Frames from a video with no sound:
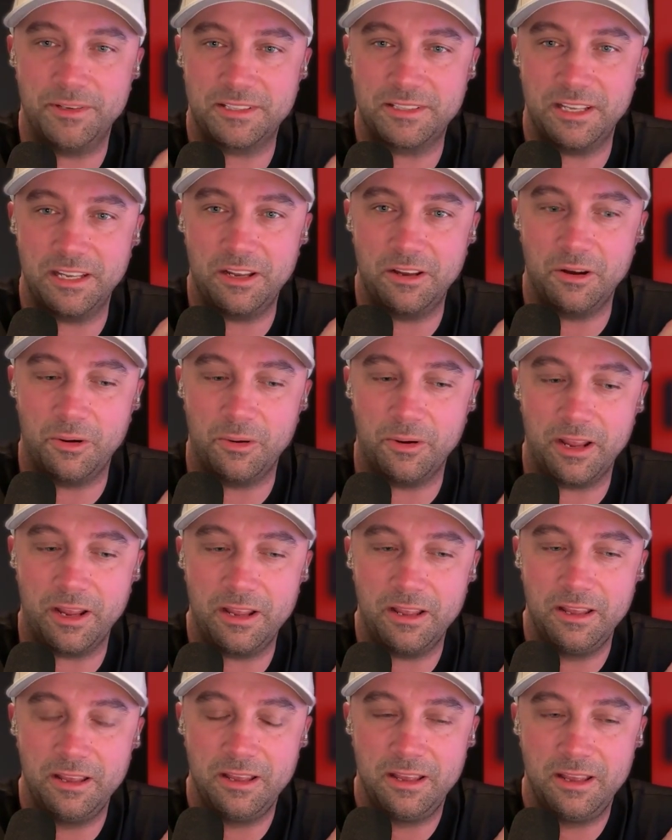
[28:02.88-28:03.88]
thing
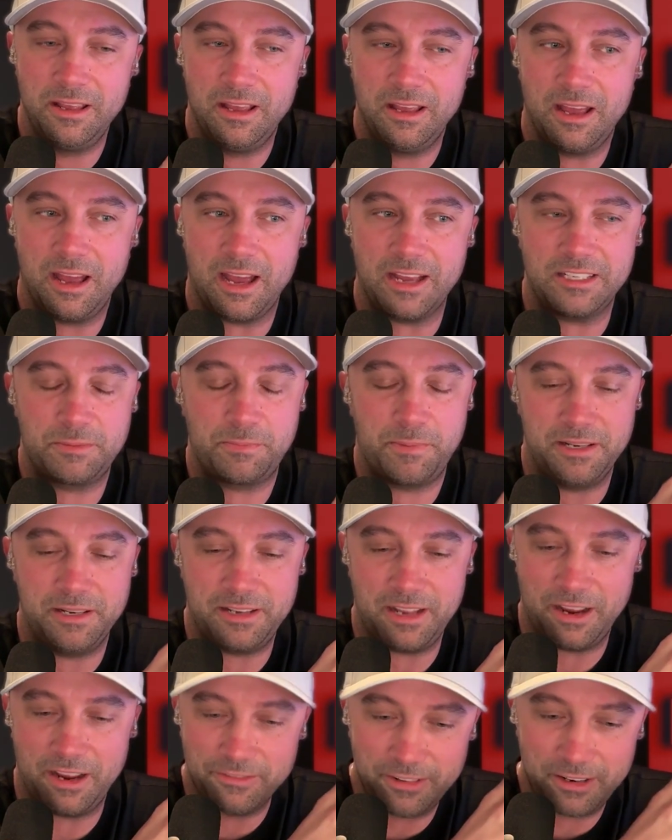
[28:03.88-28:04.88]
going. I spent
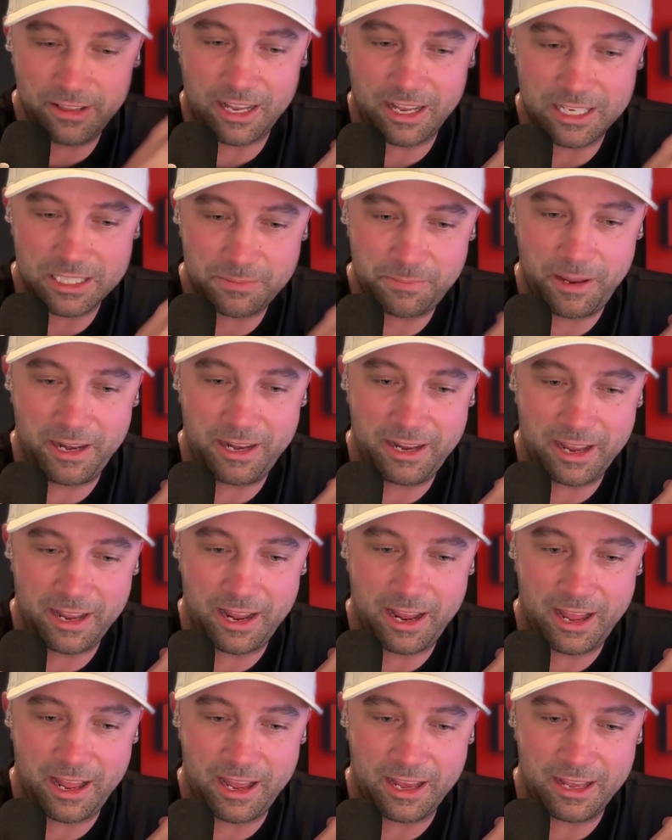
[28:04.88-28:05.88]
every last penny I
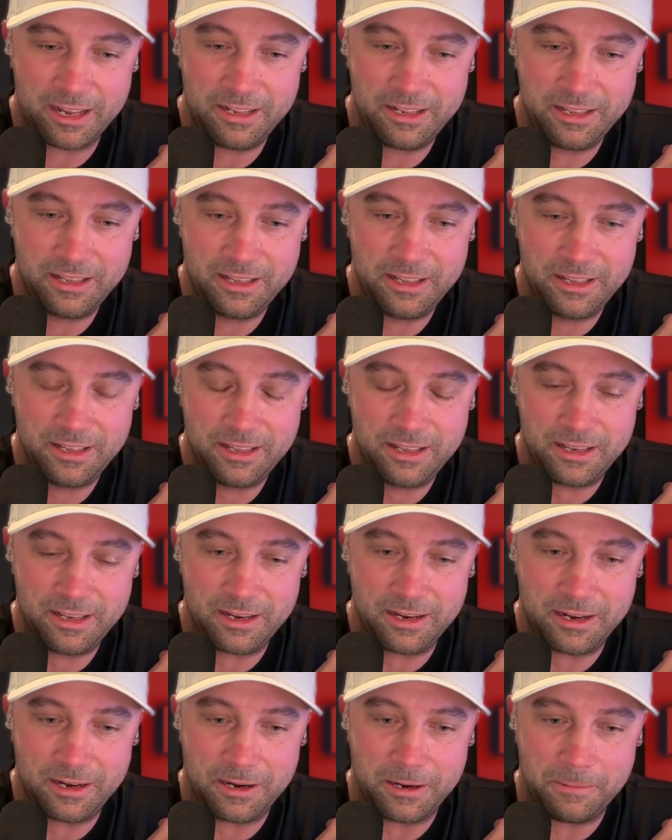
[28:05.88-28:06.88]
had.
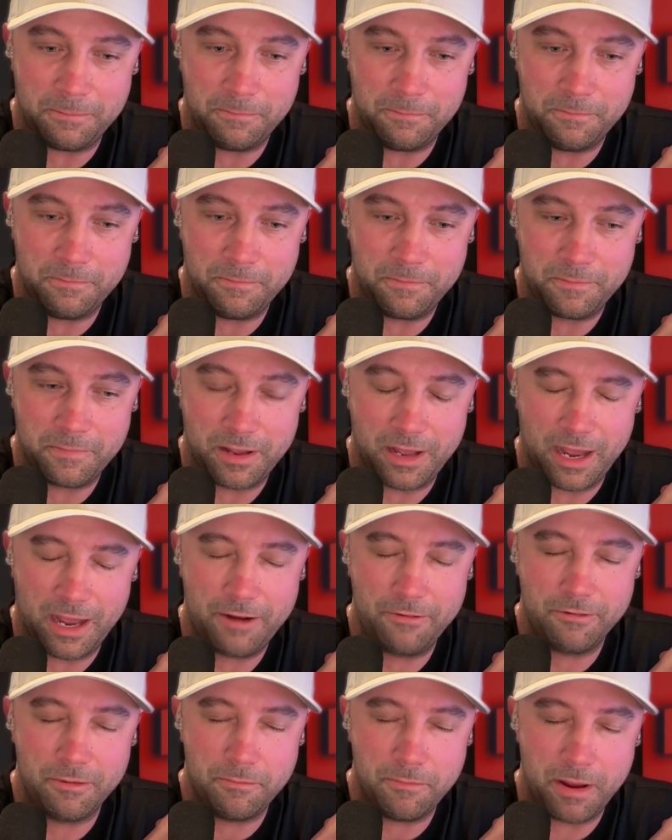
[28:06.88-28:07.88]
I
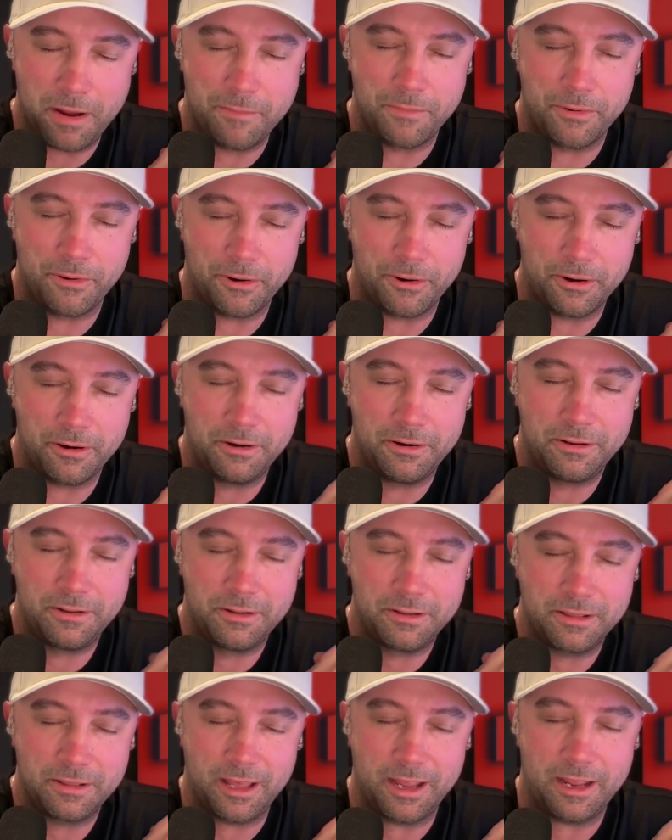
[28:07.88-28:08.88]
remember
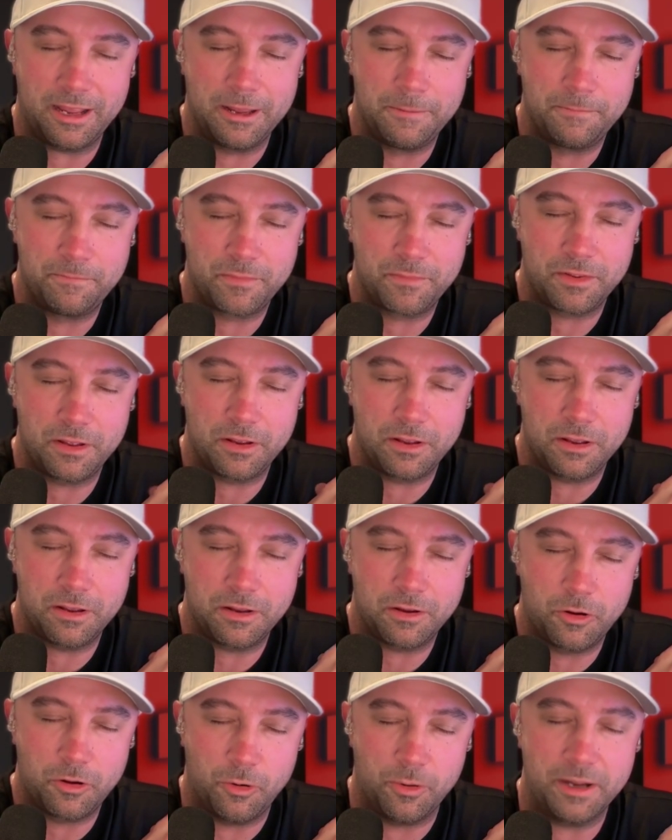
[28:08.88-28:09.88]
like
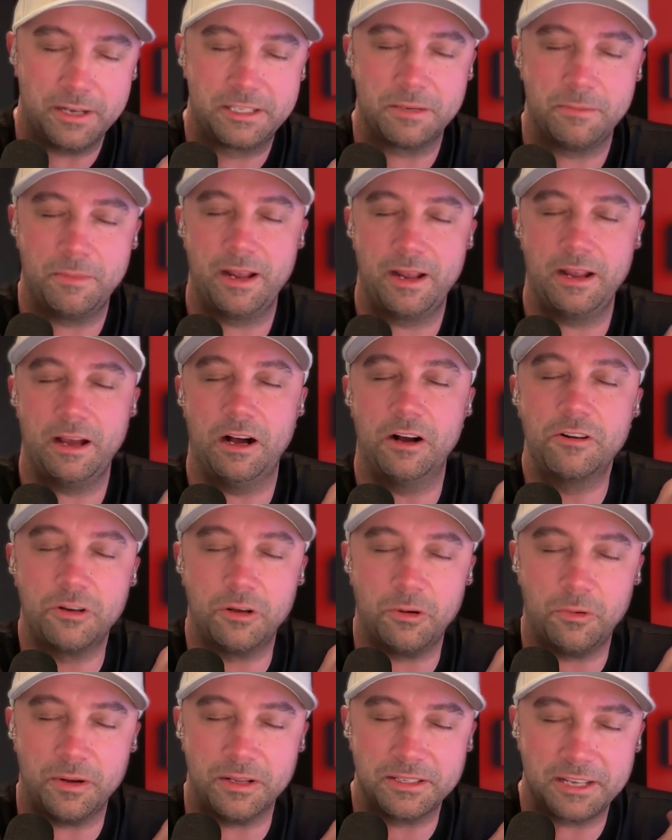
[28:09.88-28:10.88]
going to my
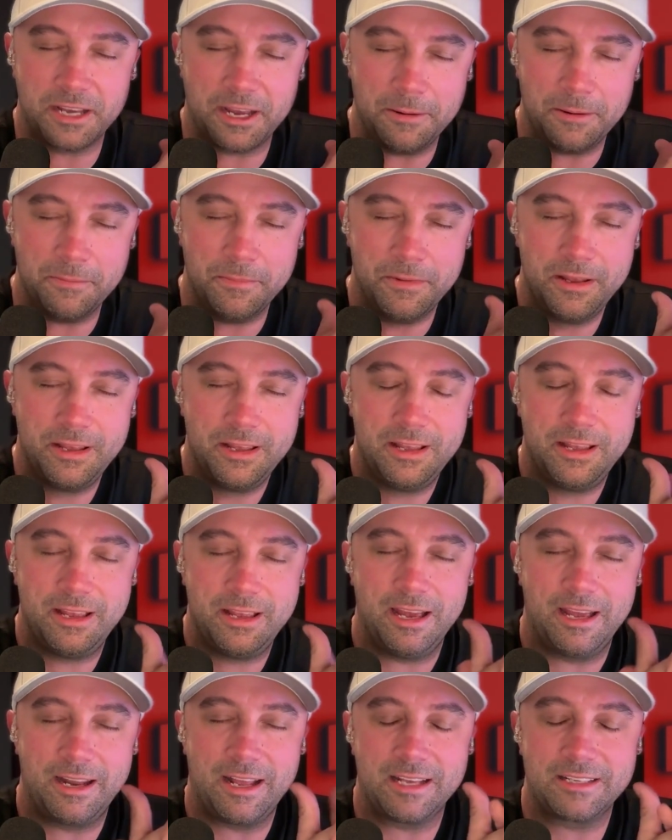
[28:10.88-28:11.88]
uncle one time
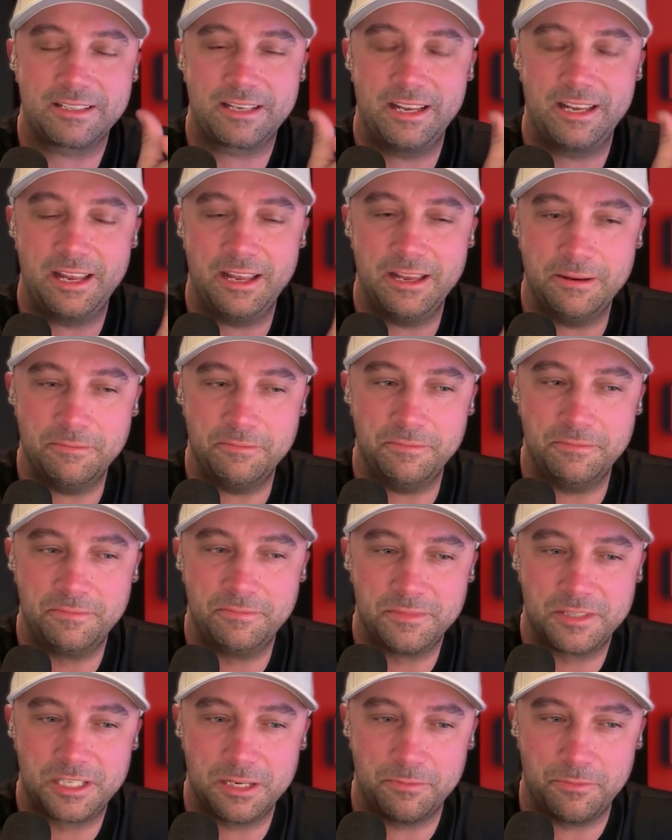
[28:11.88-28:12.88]
and asking him
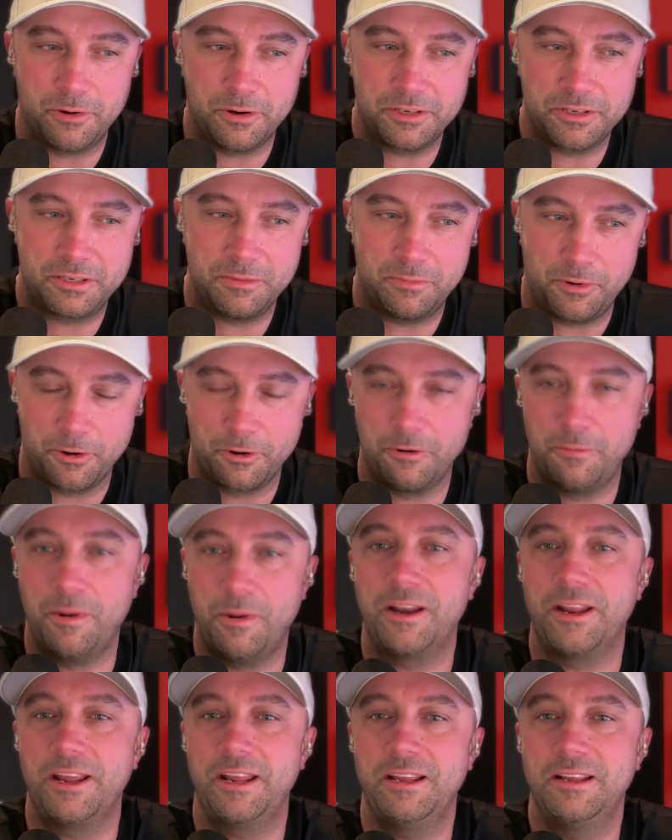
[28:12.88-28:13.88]
to borrow
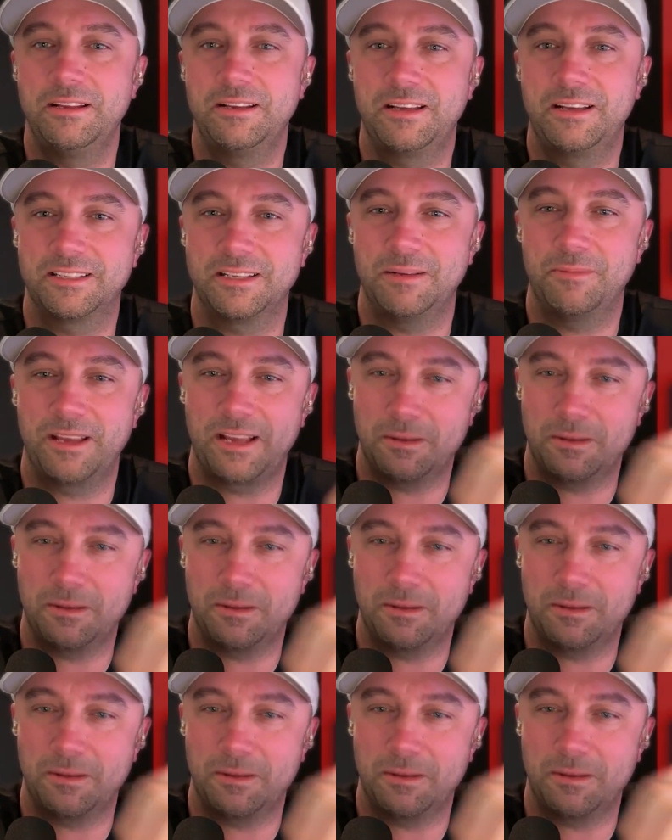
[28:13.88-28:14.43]
money, because I'm like, I'm